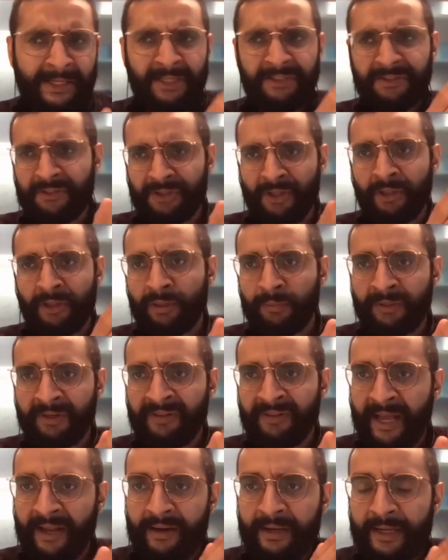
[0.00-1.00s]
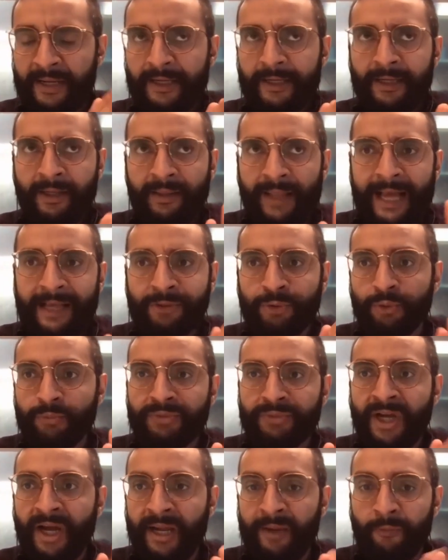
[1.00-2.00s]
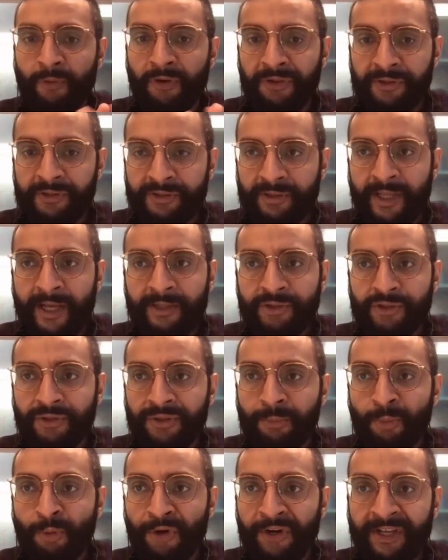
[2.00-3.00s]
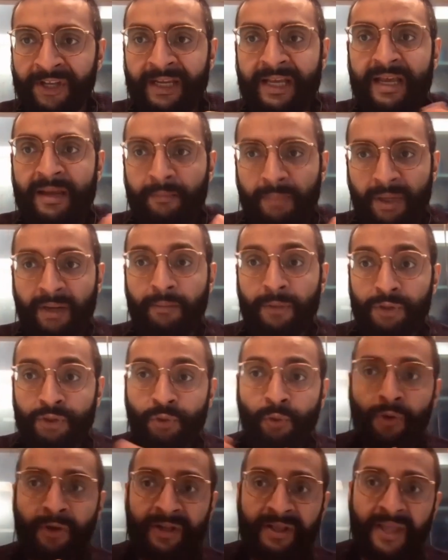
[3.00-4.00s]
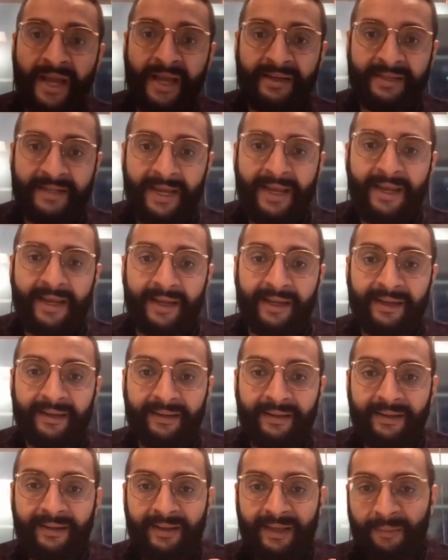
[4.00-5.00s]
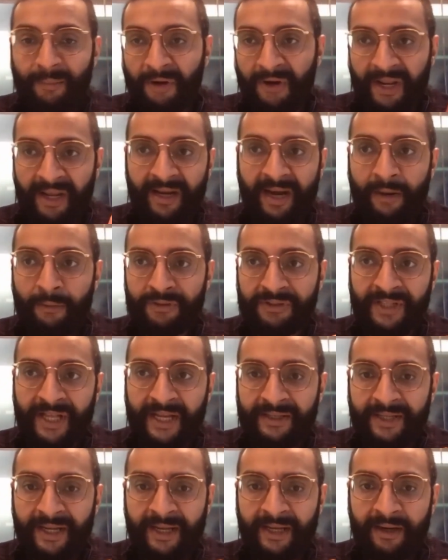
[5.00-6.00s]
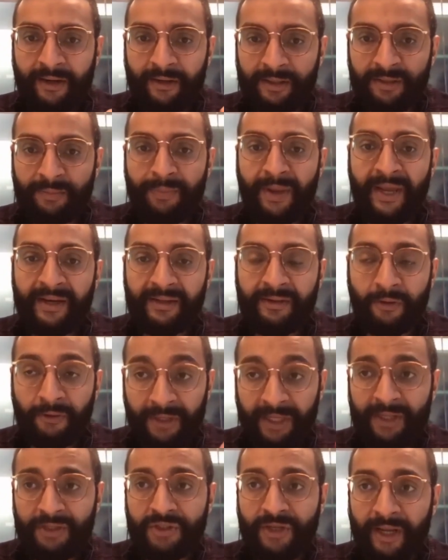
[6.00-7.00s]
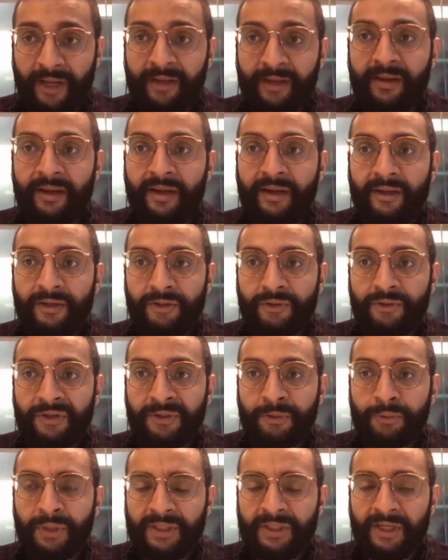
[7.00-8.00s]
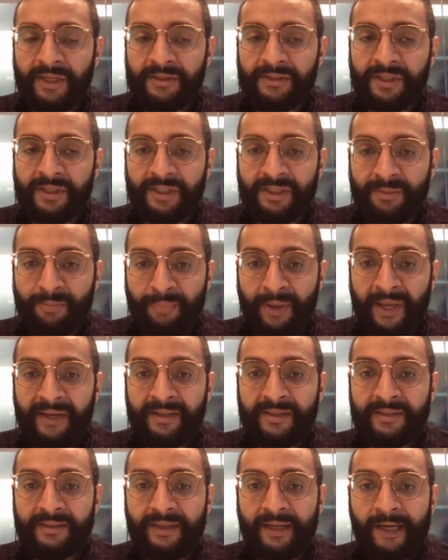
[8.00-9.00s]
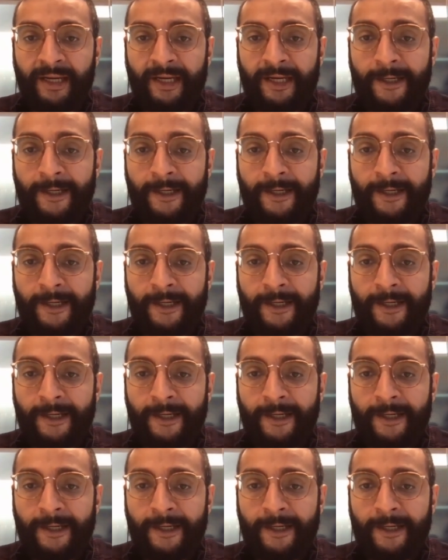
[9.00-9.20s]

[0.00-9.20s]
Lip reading: And yes, there's a little bit of that classroom time where there's lecture in the morning, but a majority of that day, about 8 hours of that day, are spent, or each day during the weekdays is spent